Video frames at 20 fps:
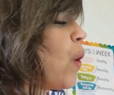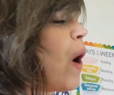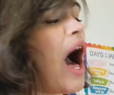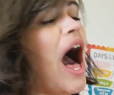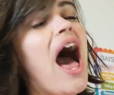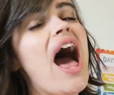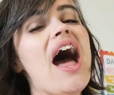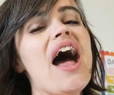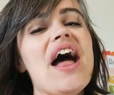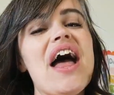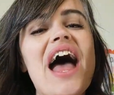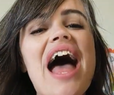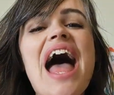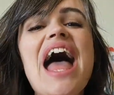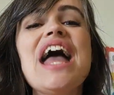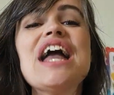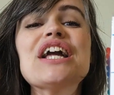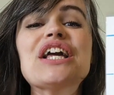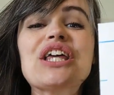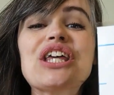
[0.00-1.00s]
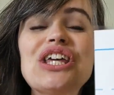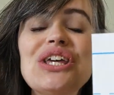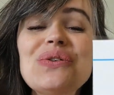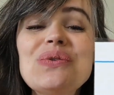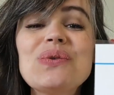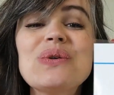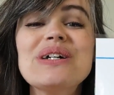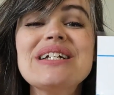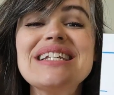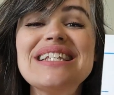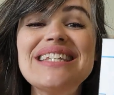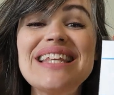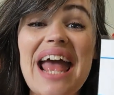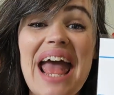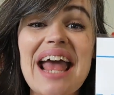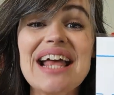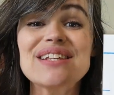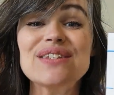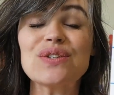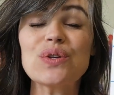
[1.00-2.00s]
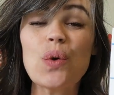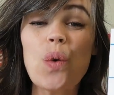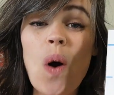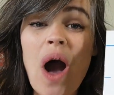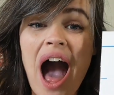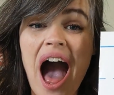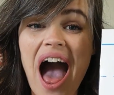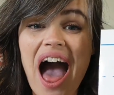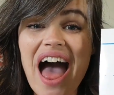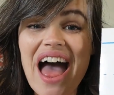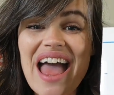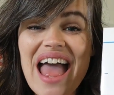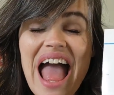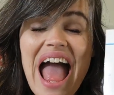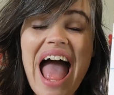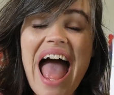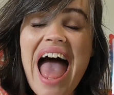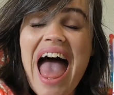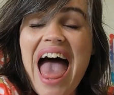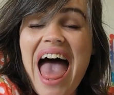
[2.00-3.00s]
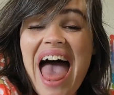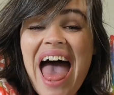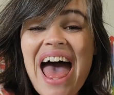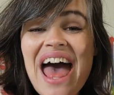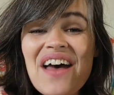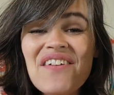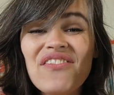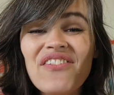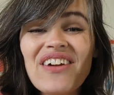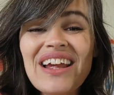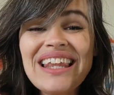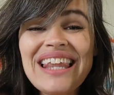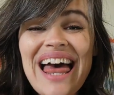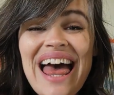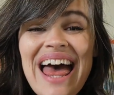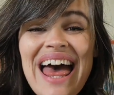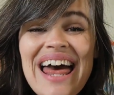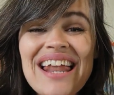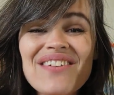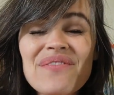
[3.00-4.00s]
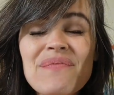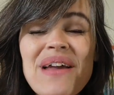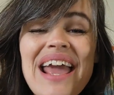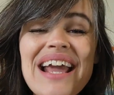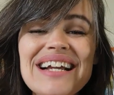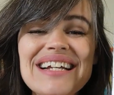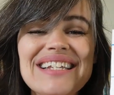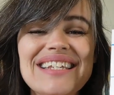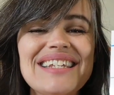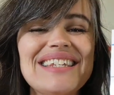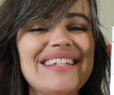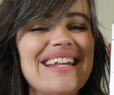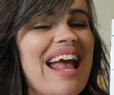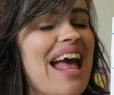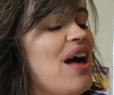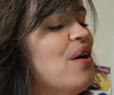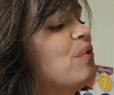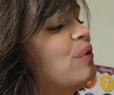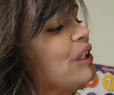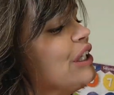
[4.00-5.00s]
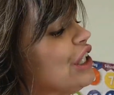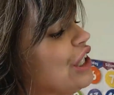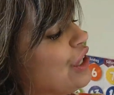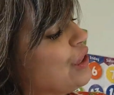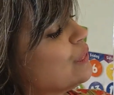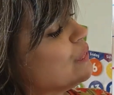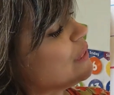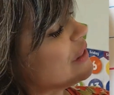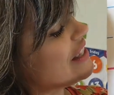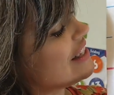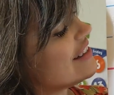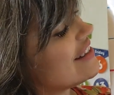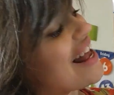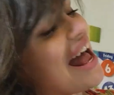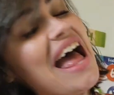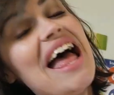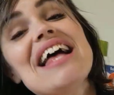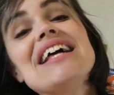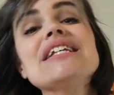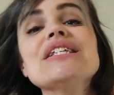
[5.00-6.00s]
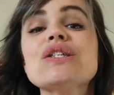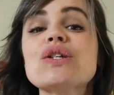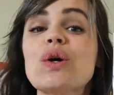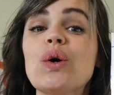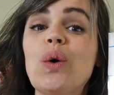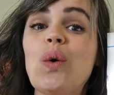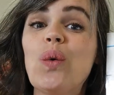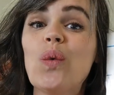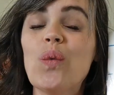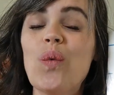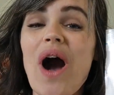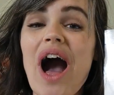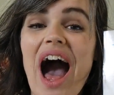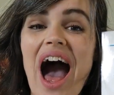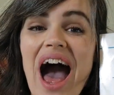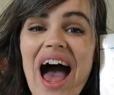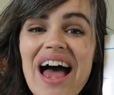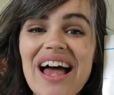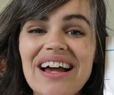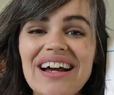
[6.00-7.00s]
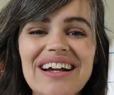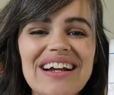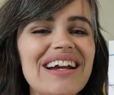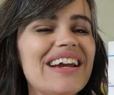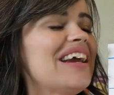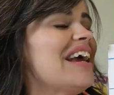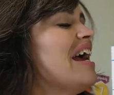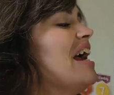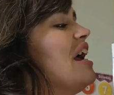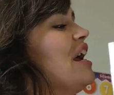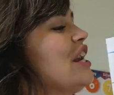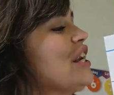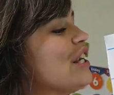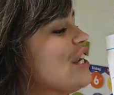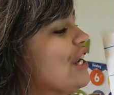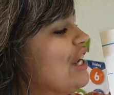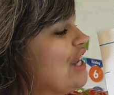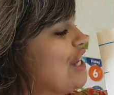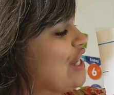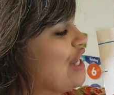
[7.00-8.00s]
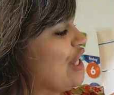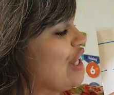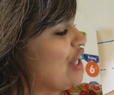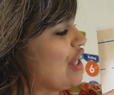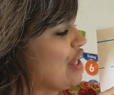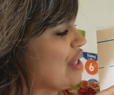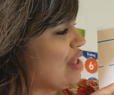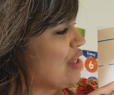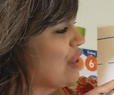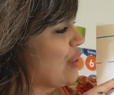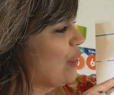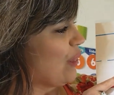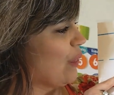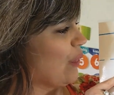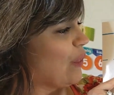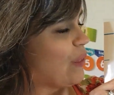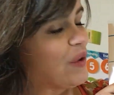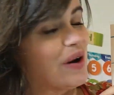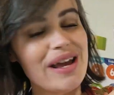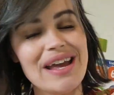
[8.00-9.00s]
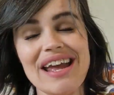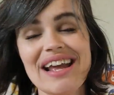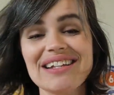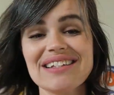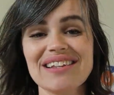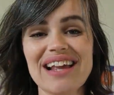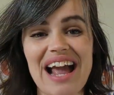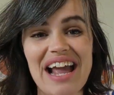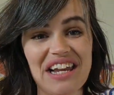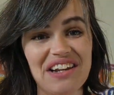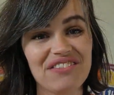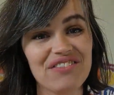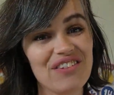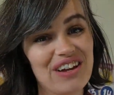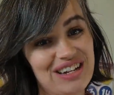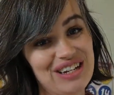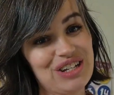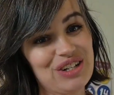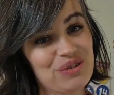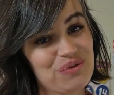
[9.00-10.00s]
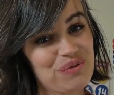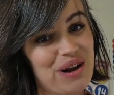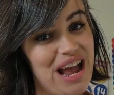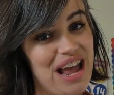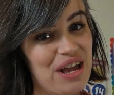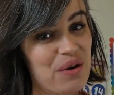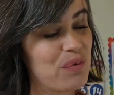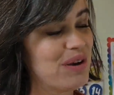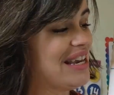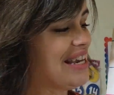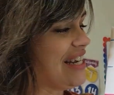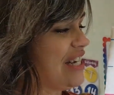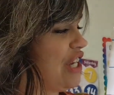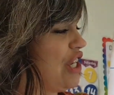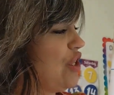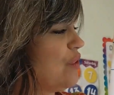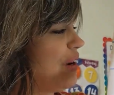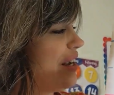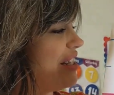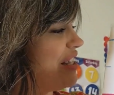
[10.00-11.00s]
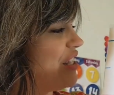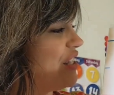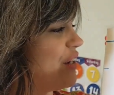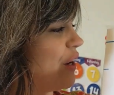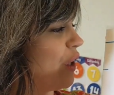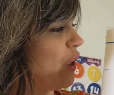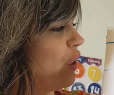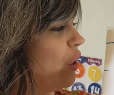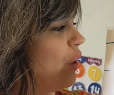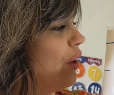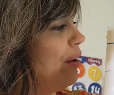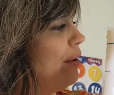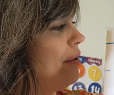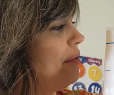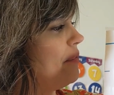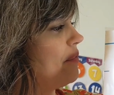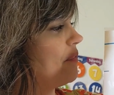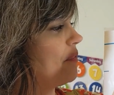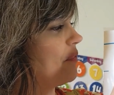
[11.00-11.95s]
qua. Q says qua. Every letter makes a sound. Q says qua. Q is kind of fun to write. We get to do a circle,